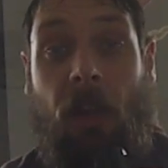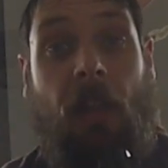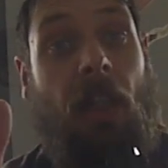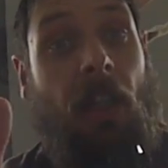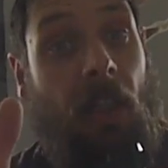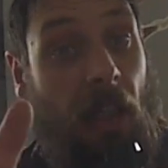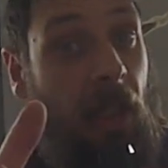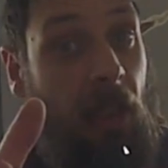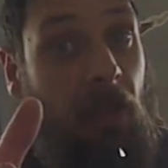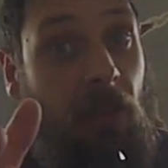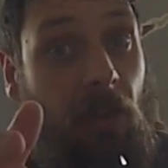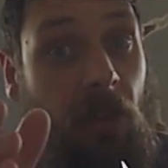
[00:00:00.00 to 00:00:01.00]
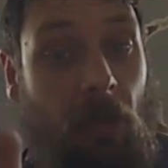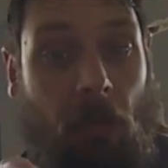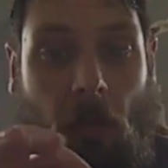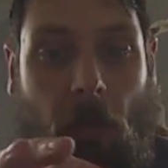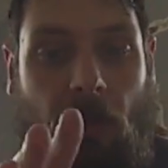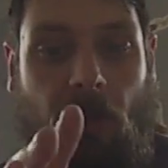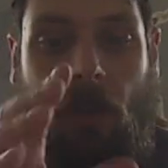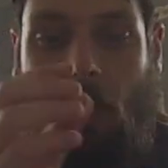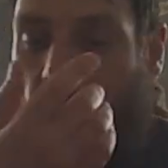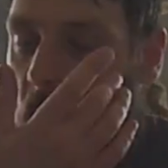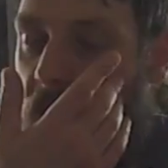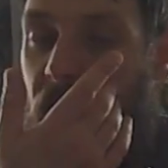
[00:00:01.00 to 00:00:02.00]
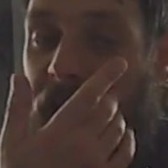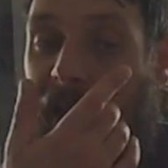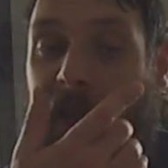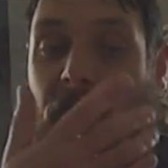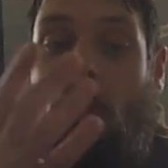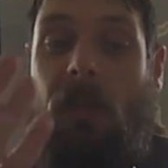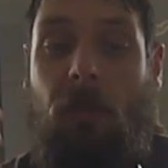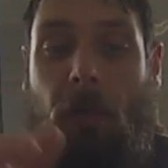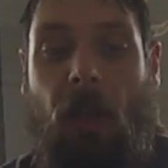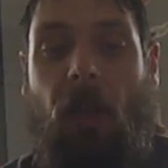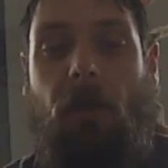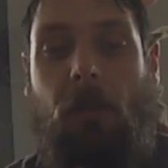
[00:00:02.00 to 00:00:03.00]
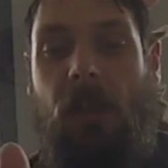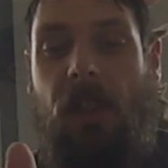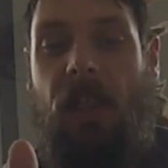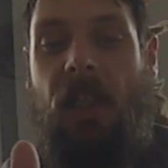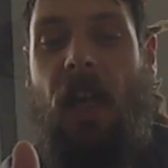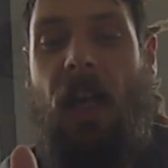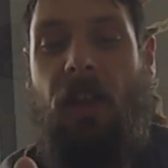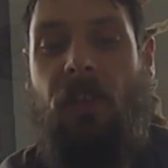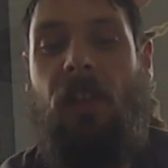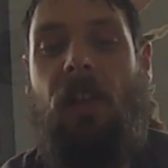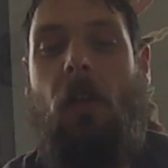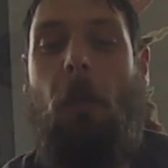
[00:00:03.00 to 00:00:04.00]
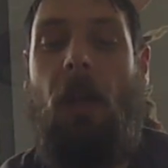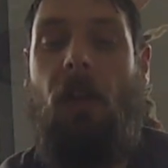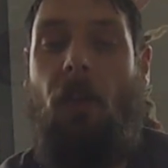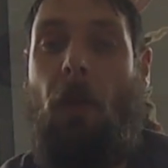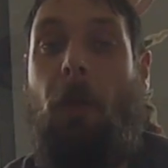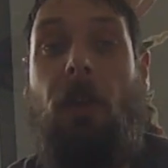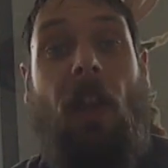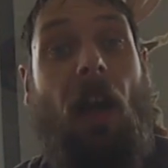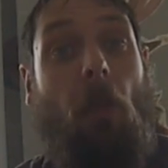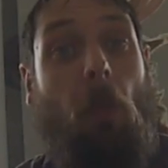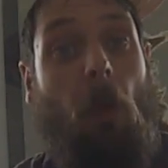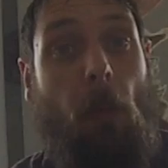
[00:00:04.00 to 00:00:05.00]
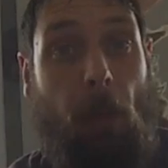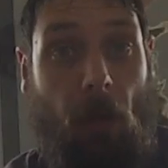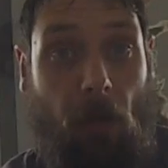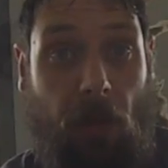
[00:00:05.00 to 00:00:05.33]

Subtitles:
it is secure once it's locked in. Apart from it has a little bit of up and down wobble on it.